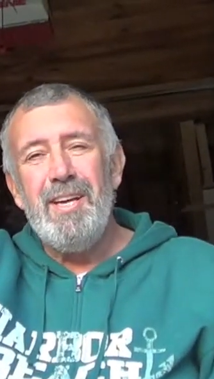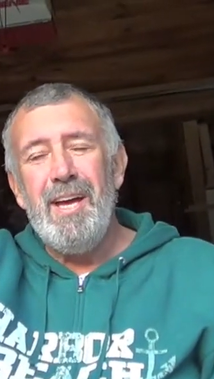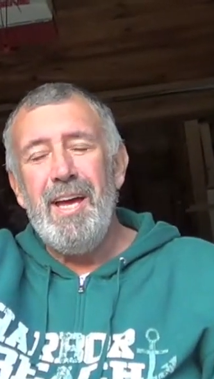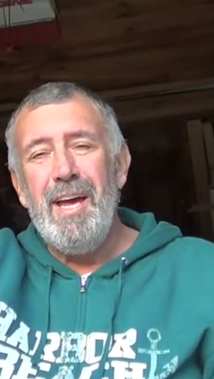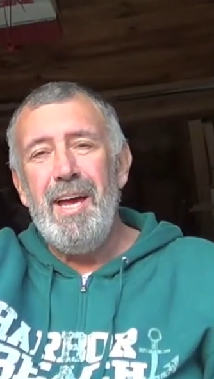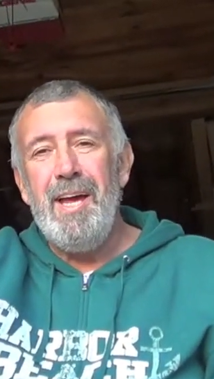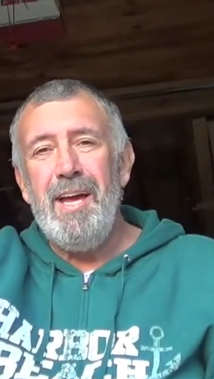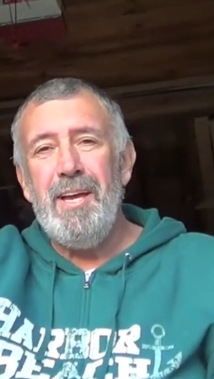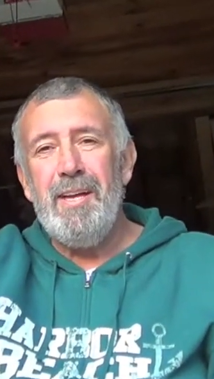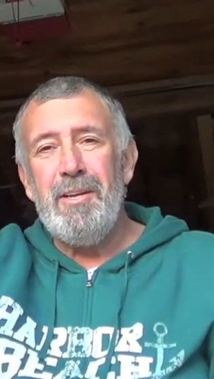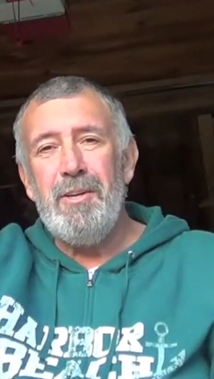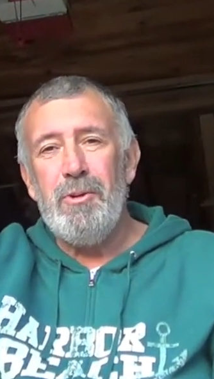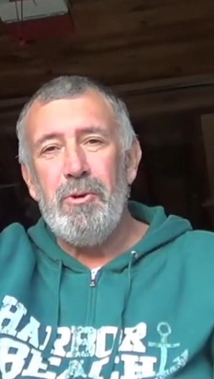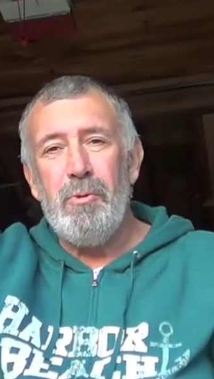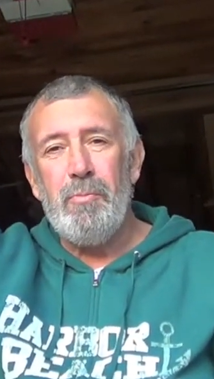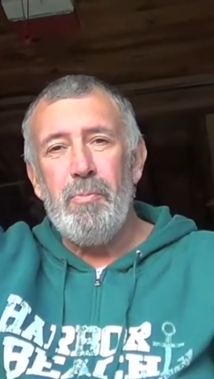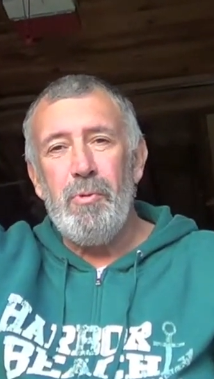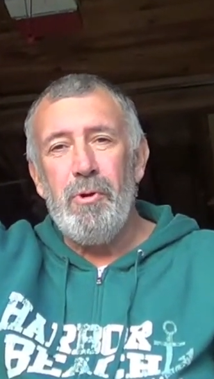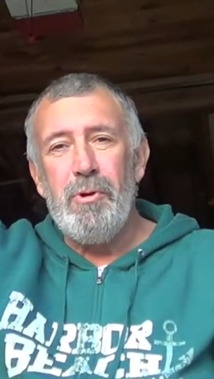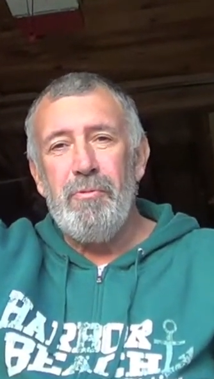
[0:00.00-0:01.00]
hang
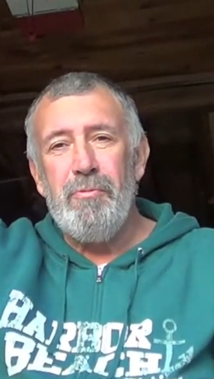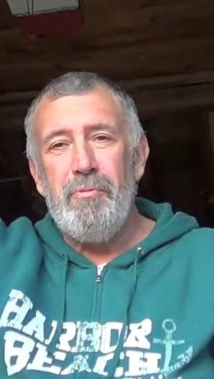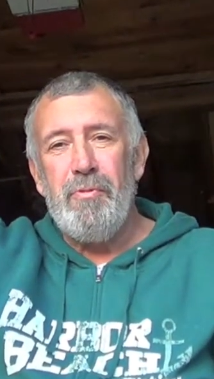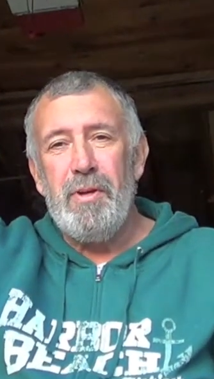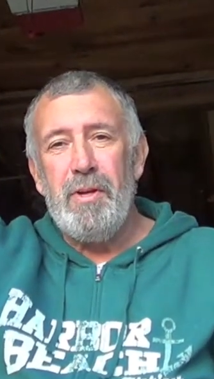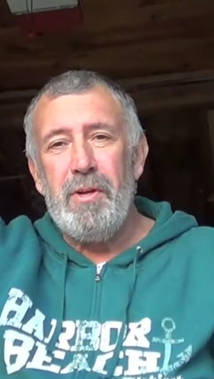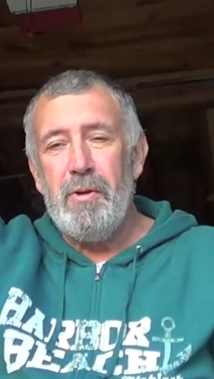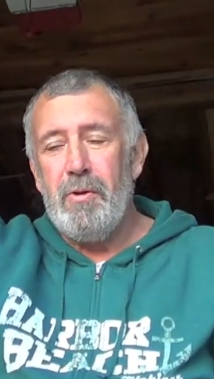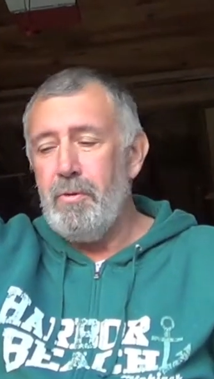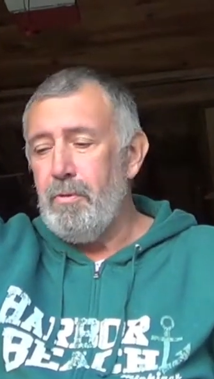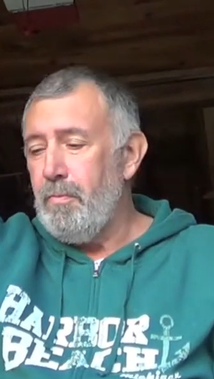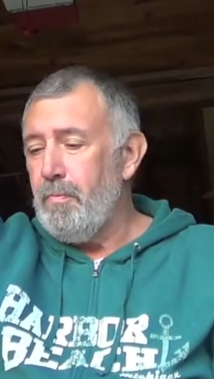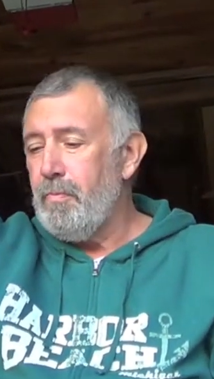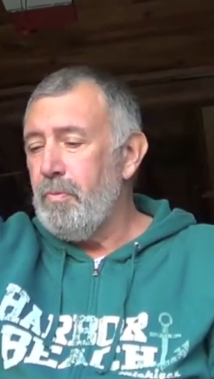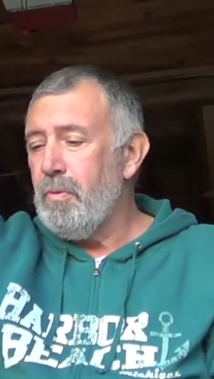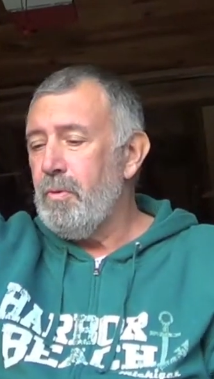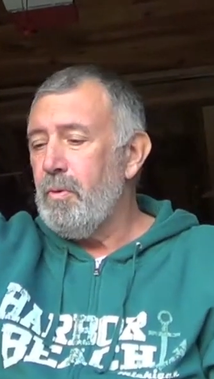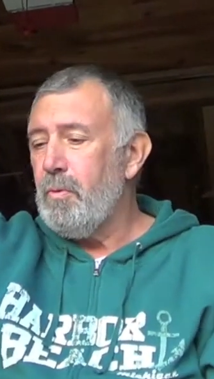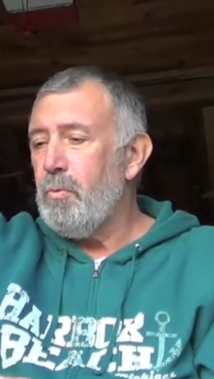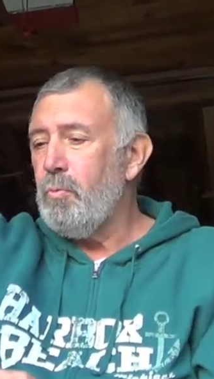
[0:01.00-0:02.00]
your bird feeder.
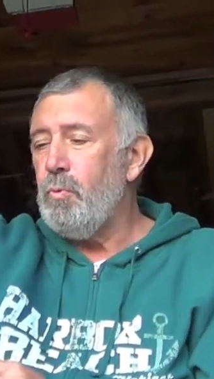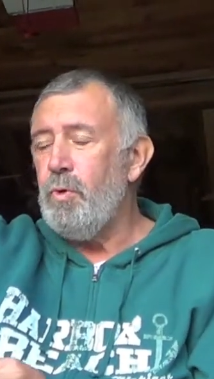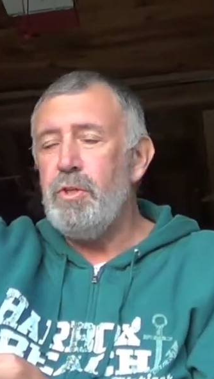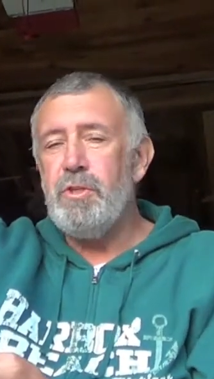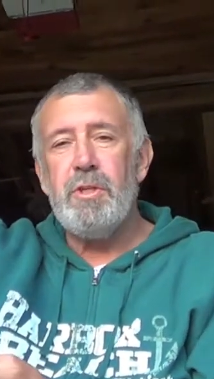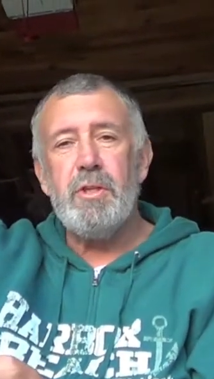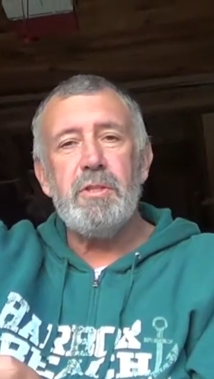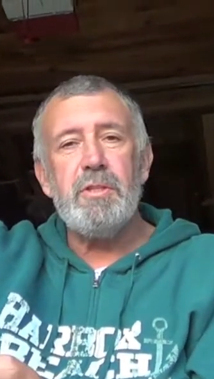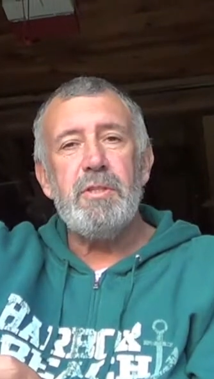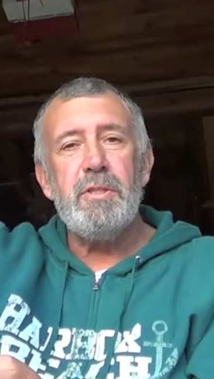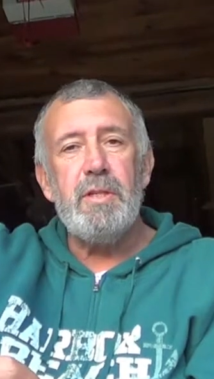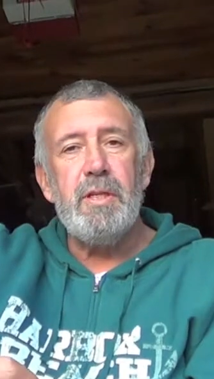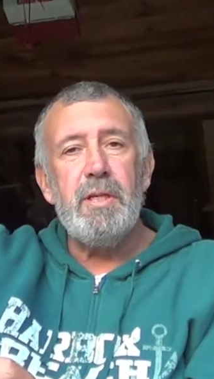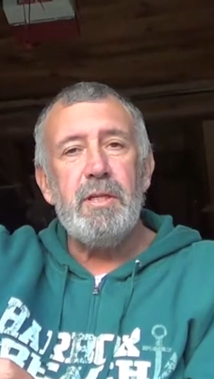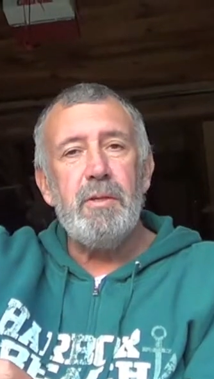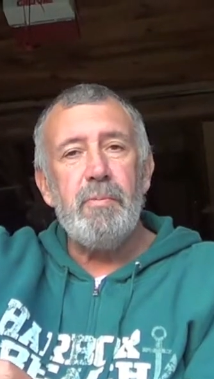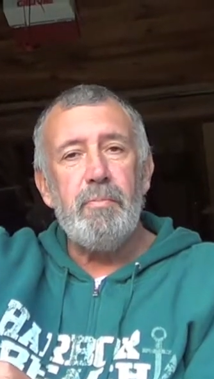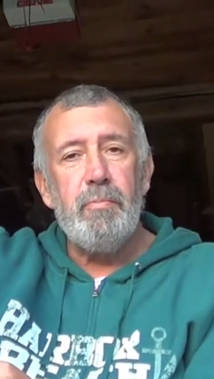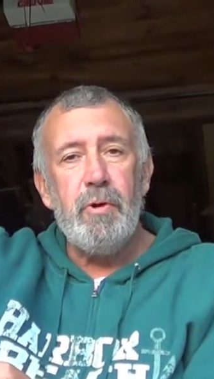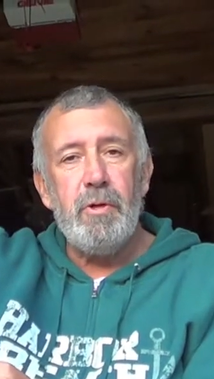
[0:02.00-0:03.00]
We just
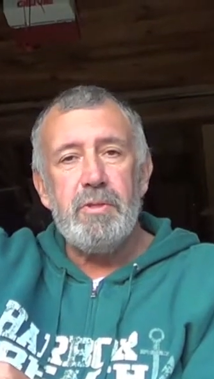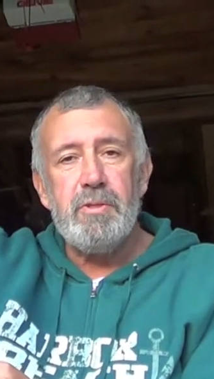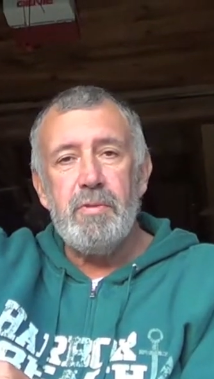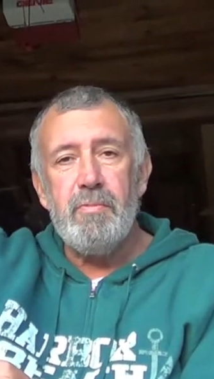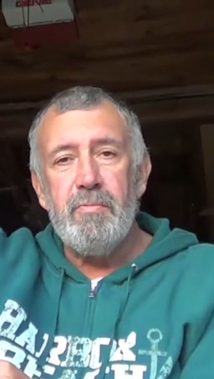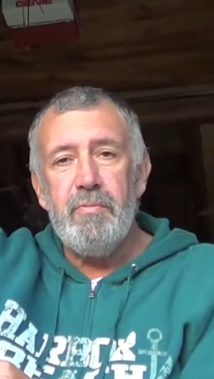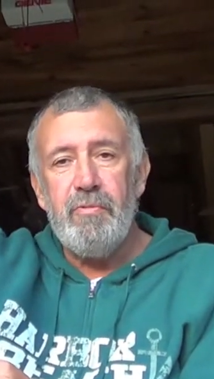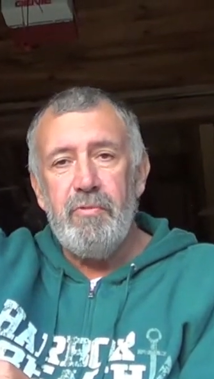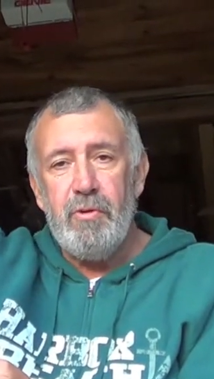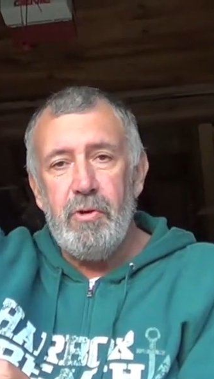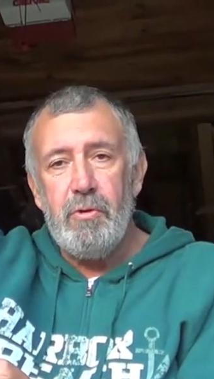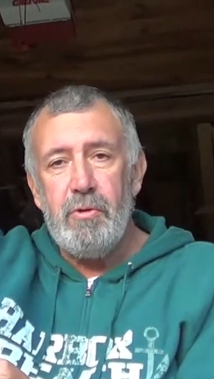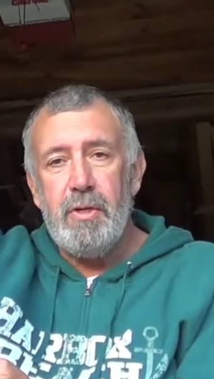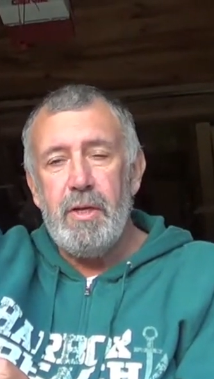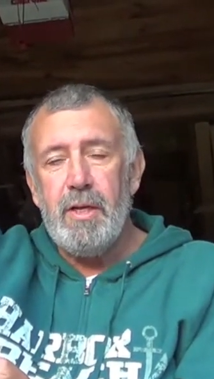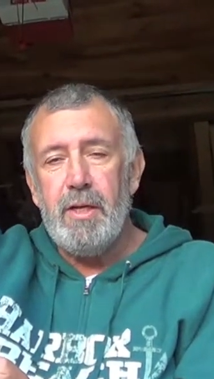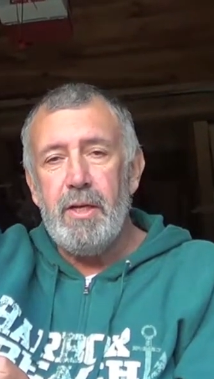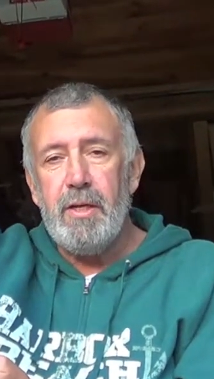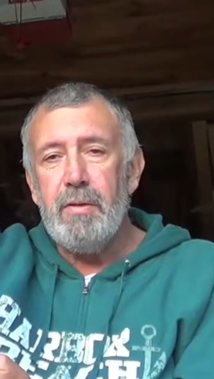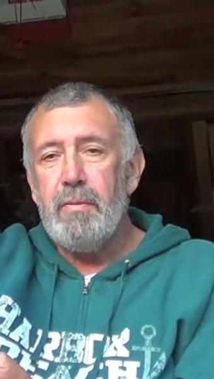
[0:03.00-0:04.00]
need to put some food
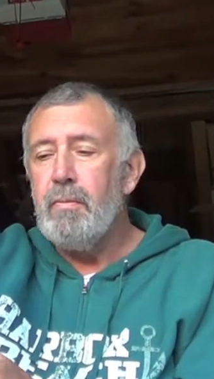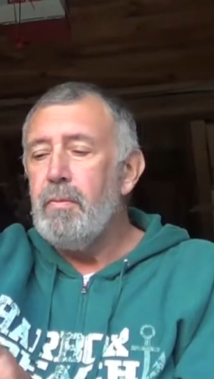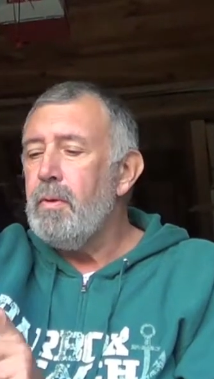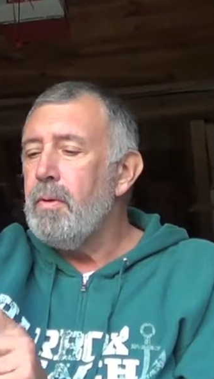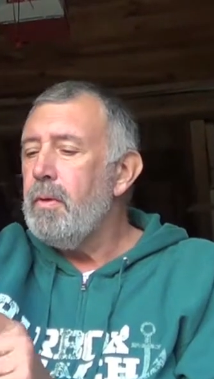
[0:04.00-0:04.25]
in it